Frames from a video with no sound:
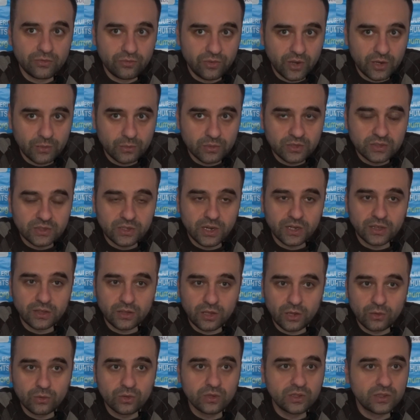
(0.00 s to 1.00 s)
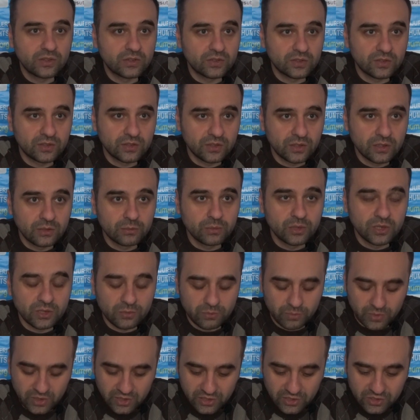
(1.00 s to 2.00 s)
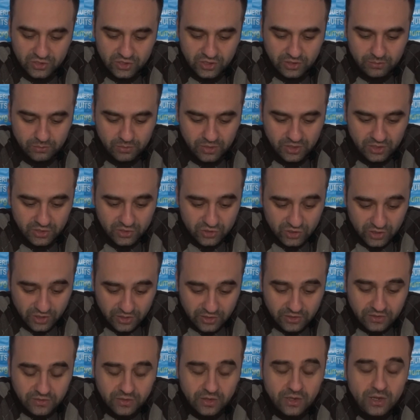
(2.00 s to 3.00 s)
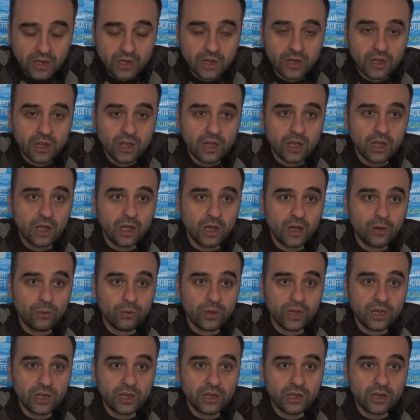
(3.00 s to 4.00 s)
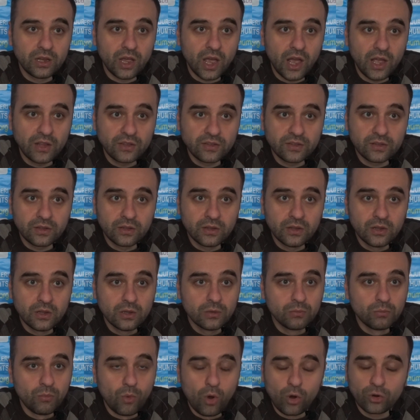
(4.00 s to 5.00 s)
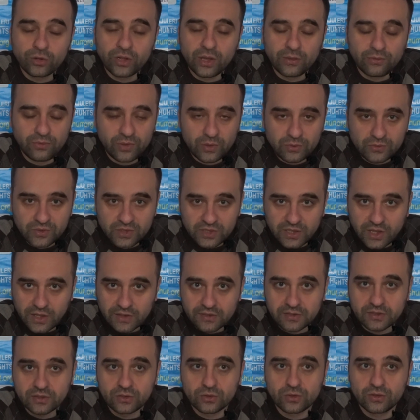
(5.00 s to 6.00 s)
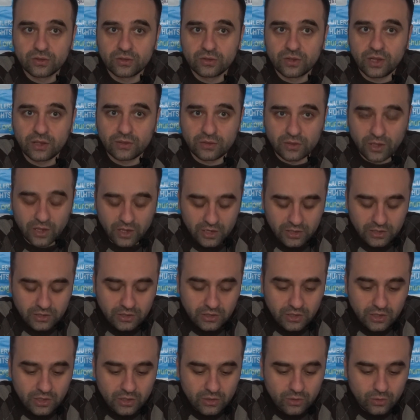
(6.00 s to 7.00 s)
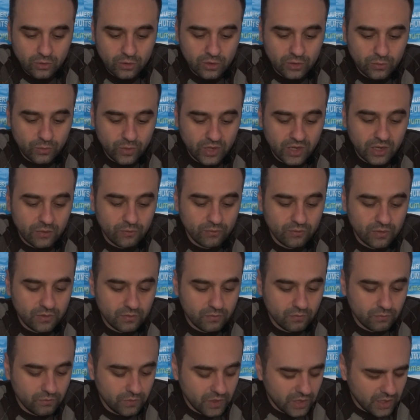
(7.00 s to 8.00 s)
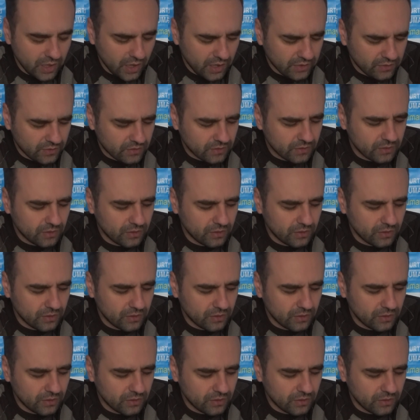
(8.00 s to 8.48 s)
famous right now. It's still being shared. We had more than 50 guests that day. We had